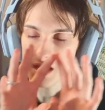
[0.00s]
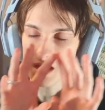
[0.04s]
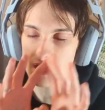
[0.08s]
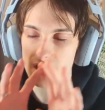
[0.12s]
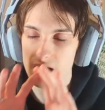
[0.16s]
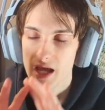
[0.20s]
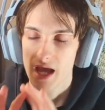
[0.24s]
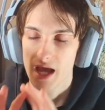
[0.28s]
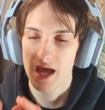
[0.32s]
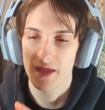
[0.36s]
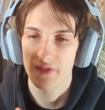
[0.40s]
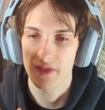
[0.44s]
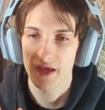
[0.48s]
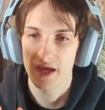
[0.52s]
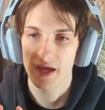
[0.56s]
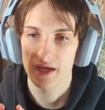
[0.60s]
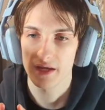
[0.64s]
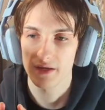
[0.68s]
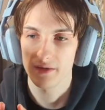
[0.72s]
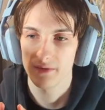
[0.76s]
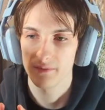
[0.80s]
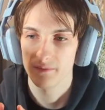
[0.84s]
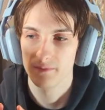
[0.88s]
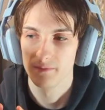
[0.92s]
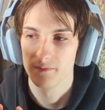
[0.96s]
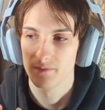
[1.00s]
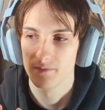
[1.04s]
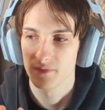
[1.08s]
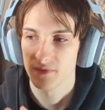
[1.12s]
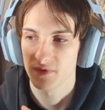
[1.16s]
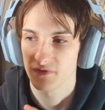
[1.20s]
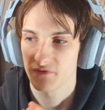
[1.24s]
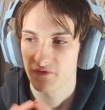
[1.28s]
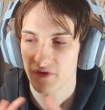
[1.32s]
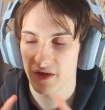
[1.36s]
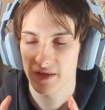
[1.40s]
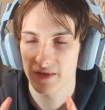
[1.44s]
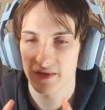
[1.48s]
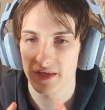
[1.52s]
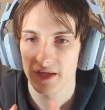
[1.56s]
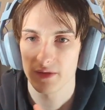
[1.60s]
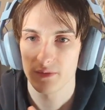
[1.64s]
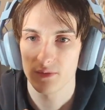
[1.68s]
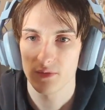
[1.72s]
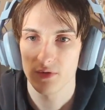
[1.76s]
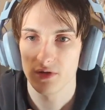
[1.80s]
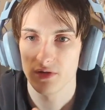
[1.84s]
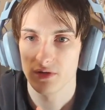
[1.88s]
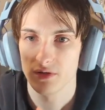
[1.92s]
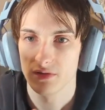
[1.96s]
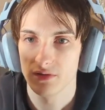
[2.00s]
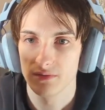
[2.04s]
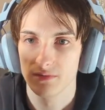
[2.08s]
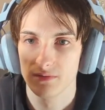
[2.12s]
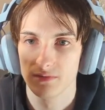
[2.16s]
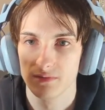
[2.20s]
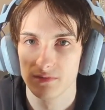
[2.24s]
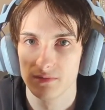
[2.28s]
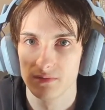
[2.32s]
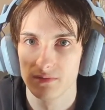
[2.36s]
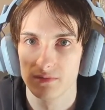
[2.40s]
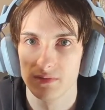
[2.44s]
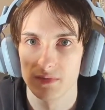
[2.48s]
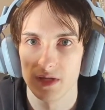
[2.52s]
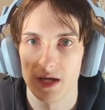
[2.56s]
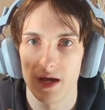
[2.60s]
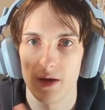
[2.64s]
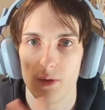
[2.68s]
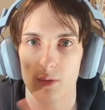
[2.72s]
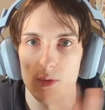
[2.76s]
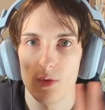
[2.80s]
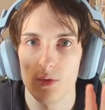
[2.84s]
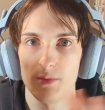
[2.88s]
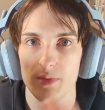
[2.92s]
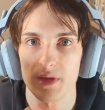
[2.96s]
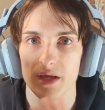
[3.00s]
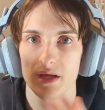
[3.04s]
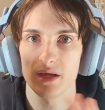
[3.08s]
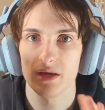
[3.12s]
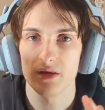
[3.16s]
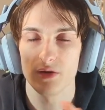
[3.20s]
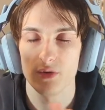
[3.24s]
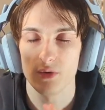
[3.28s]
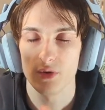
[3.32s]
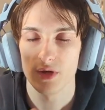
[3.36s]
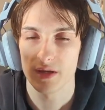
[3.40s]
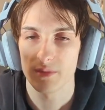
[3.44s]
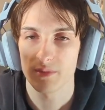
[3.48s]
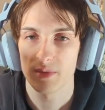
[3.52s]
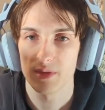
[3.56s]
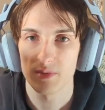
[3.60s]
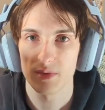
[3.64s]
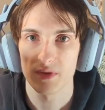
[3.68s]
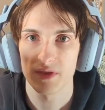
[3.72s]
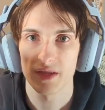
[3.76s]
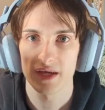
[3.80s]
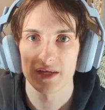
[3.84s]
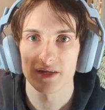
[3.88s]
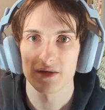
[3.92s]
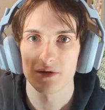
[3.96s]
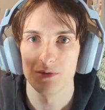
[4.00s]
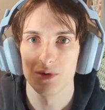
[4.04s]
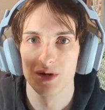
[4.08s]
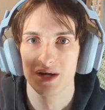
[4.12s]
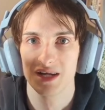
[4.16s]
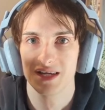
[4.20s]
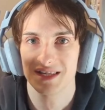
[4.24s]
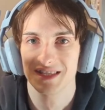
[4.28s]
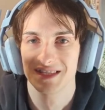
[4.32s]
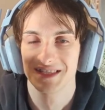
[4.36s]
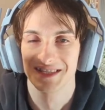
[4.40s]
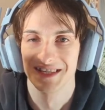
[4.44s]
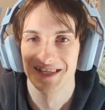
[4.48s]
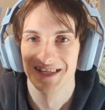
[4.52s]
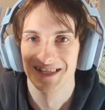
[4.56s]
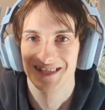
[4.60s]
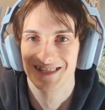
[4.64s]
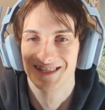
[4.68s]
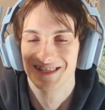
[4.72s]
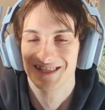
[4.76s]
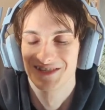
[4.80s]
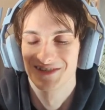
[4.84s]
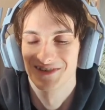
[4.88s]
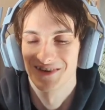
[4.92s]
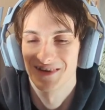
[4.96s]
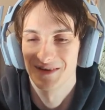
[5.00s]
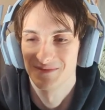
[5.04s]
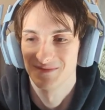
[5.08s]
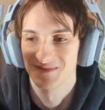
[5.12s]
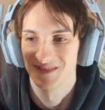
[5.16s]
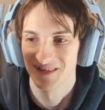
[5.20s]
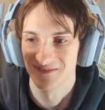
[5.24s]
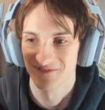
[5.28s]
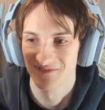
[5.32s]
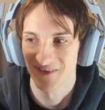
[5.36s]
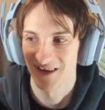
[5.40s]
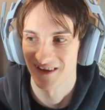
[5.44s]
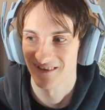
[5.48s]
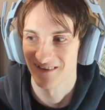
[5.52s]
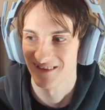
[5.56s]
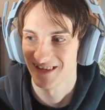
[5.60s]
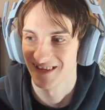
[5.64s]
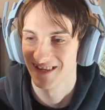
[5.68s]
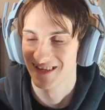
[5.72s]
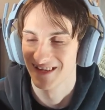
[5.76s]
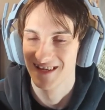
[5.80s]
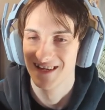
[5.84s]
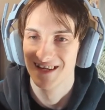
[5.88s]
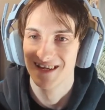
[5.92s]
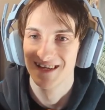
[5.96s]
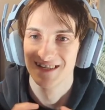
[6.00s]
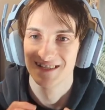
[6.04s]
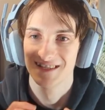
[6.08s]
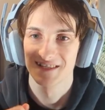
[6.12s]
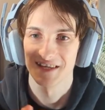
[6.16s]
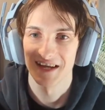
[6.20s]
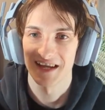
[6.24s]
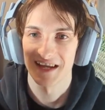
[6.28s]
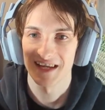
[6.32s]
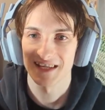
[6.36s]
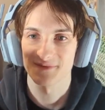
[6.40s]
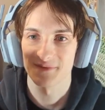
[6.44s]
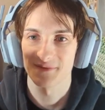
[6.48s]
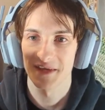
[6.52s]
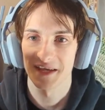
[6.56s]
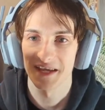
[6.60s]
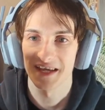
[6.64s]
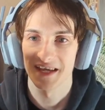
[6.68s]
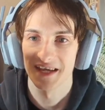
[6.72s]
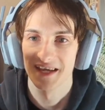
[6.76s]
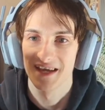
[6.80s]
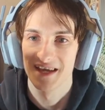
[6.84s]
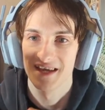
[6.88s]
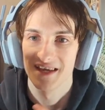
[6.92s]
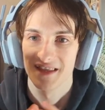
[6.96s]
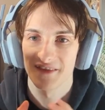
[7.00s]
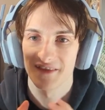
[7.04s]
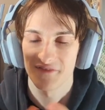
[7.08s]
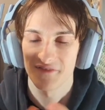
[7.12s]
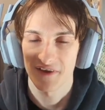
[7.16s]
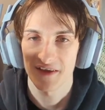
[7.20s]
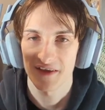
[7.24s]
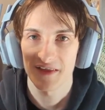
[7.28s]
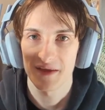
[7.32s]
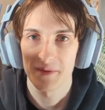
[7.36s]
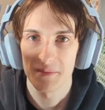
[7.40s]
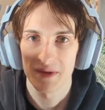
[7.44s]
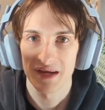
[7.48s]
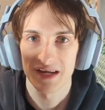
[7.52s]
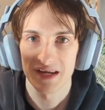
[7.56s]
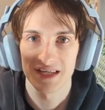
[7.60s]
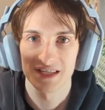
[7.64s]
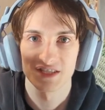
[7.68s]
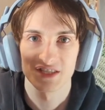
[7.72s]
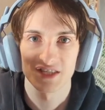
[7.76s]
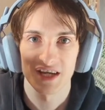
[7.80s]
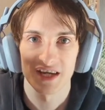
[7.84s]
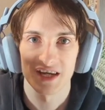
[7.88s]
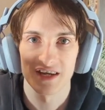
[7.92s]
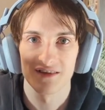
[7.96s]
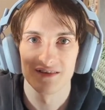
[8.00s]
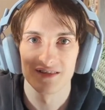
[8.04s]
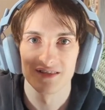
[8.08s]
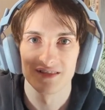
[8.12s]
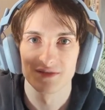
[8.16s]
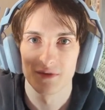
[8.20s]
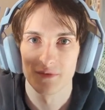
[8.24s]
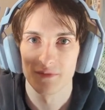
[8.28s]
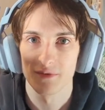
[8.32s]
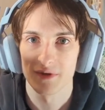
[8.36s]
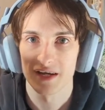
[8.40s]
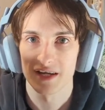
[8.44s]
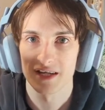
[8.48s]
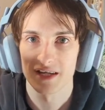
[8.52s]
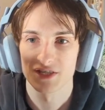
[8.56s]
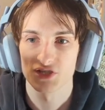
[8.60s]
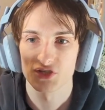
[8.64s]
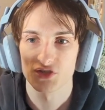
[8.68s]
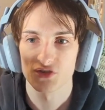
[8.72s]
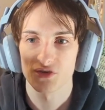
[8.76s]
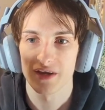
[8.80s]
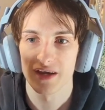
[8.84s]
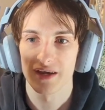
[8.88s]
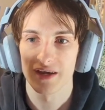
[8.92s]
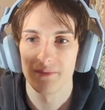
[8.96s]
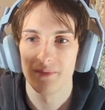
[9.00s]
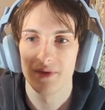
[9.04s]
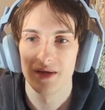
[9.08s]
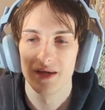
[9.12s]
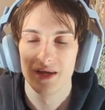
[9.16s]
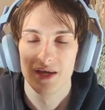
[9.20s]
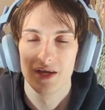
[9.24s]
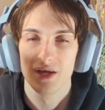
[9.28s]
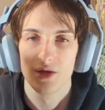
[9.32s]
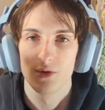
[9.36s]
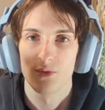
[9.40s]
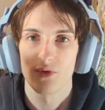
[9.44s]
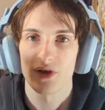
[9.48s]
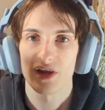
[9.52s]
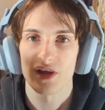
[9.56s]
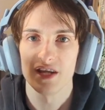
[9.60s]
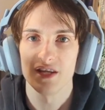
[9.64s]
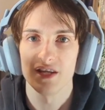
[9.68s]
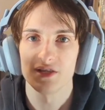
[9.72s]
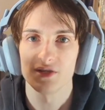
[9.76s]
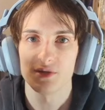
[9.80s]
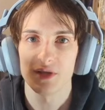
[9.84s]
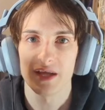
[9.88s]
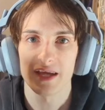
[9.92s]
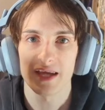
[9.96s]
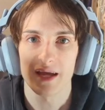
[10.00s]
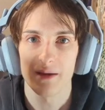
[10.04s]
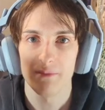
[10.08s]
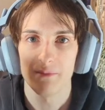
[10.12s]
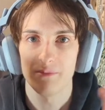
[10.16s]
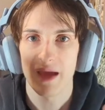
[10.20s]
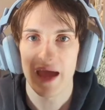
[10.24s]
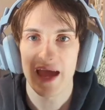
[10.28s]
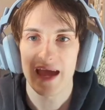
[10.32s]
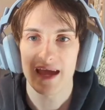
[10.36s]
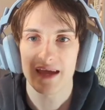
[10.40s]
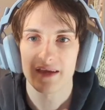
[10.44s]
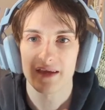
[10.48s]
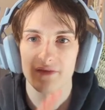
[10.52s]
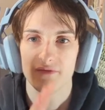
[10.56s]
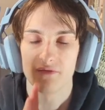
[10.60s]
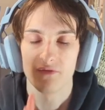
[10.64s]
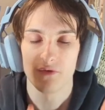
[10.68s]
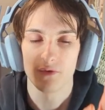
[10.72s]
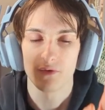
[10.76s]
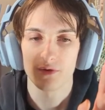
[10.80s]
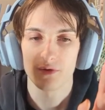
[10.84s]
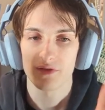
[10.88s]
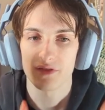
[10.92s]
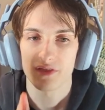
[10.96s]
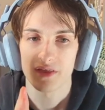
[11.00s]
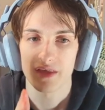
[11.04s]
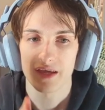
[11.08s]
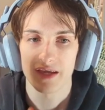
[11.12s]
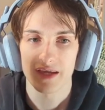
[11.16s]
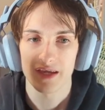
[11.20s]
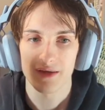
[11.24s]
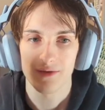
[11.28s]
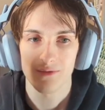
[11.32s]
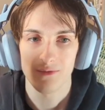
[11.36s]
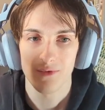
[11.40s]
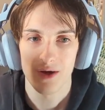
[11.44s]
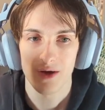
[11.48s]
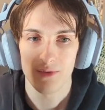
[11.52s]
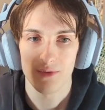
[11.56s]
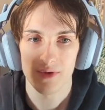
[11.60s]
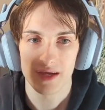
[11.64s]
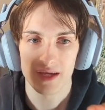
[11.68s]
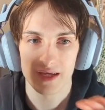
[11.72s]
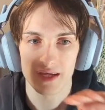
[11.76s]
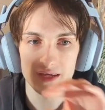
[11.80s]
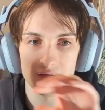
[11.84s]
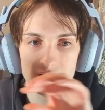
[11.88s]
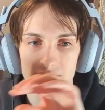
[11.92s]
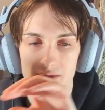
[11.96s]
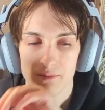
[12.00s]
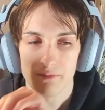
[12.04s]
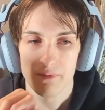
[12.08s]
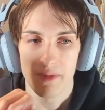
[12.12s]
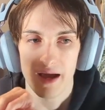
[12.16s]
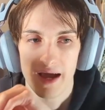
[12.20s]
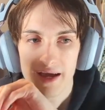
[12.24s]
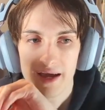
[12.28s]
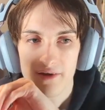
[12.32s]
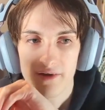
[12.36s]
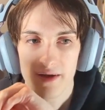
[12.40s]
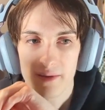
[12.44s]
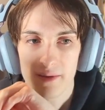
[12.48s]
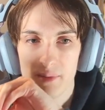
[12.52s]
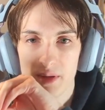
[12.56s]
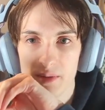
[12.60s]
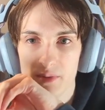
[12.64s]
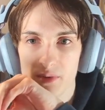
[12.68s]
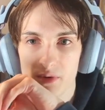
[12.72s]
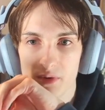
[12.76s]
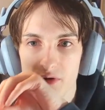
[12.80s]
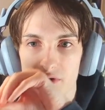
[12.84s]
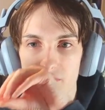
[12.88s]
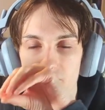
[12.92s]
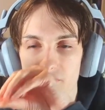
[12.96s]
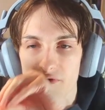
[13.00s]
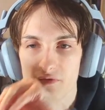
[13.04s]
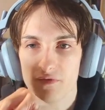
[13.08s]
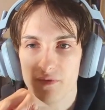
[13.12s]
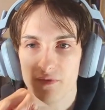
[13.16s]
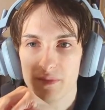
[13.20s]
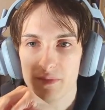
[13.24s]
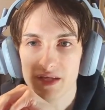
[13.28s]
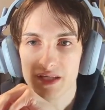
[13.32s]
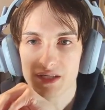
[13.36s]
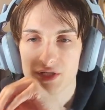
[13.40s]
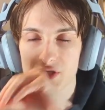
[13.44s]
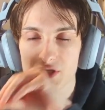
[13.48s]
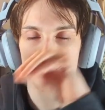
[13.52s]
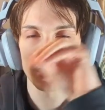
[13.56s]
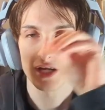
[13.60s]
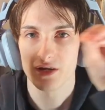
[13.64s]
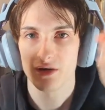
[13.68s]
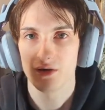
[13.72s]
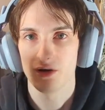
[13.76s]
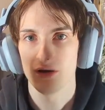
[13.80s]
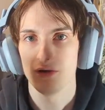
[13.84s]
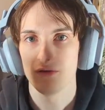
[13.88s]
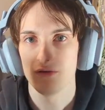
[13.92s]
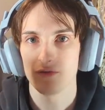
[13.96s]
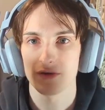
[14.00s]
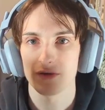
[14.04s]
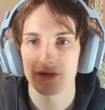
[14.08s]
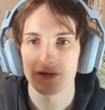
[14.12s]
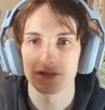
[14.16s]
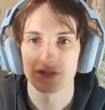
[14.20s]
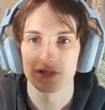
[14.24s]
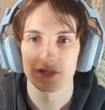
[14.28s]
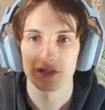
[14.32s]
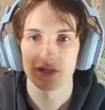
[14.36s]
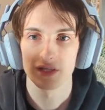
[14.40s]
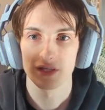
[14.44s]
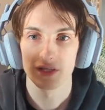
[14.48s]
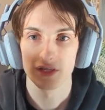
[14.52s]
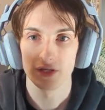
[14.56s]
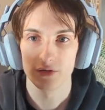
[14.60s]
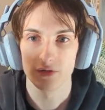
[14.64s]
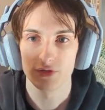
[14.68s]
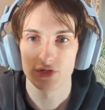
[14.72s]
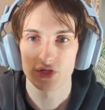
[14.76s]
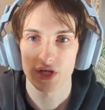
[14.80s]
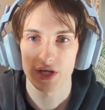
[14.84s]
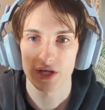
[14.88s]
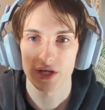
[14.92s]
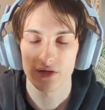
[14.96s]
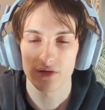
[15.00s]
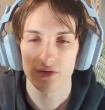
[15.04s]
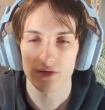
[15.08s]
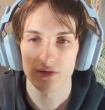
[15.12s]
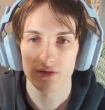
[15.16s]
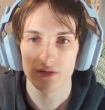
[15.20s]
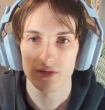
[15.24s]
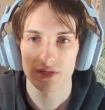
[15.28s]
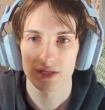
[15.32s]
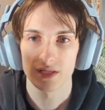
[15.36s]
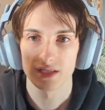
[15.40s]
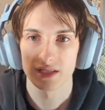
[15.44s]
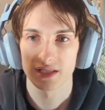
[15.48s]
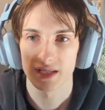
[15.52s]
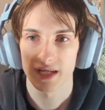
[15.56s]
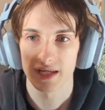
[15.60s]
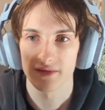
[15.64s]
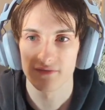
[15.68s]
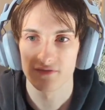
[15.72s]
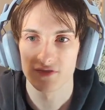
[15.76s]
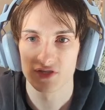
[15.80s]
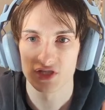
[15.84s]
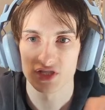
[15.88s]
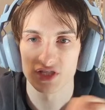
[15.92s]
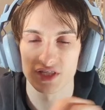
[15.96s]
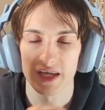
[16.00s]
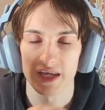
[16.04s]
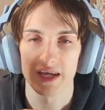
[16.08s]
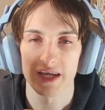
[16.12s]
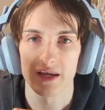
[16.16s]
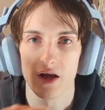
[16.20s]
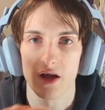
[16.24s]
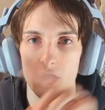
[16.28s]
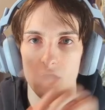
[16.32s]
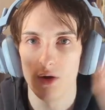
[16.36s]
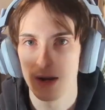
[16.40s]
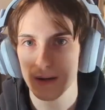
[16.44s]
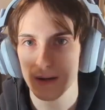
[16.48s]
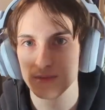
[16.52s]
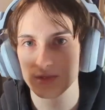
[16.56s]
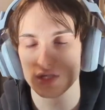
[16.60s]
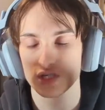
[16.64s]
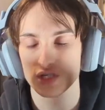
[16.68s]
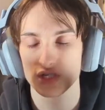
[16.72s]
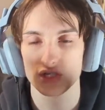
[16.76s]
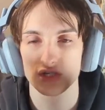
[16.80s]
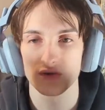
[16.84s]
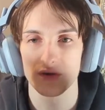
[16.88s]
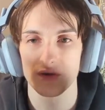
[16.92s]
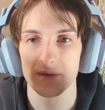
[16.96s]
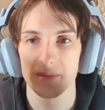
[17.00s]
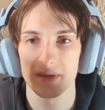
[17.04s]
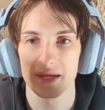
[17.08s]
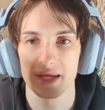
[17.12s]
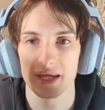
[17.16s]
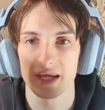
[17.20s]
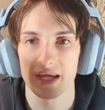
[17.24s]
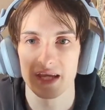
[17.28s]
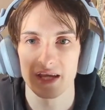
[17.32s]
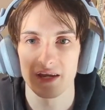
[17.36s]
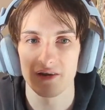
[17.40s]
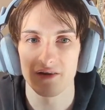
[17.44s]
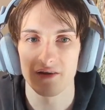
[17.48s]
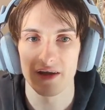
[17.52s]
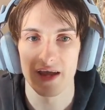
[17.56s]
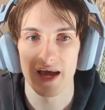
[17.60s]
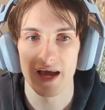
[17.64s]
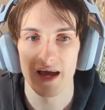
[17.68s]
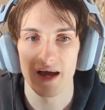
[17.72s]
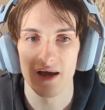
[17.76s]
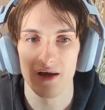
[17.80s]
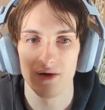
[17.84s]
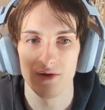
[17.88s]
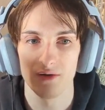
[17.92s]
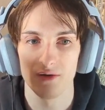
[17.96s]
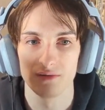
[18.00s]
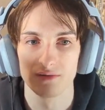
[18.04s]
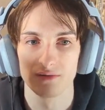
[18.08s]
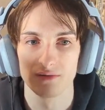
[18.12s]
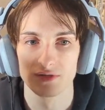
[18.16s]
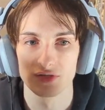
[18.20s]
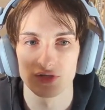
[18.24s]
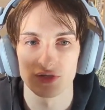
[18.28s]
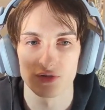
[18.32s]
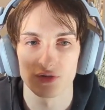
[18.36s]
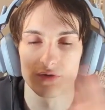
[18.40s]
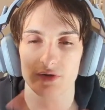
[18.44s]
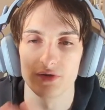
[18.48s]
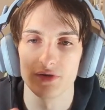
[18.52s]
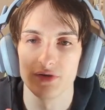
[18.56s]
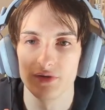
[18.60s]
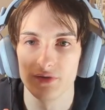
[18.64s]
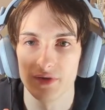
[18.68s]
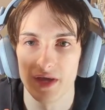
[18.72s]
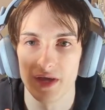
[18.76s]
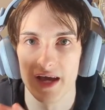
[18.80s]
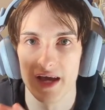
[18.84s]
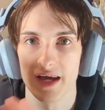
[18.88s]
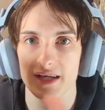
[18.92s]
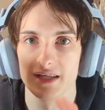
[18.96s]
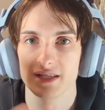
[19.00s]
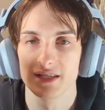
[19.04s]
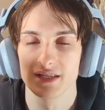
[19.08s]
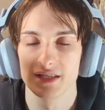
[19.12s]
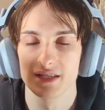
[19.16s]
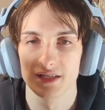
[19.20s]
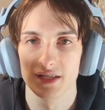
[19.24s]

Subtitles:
and then Fairlii I won't be annoying people that don't want to see the streams on Fairlii. So next week, the Fairlii Minis channel is where we're going to stream. We're going to do like a back and forth thing while we migrate people over from this channel over to the new channel. Instead of just saying, oh, I'm just streaming here now, screw you guys.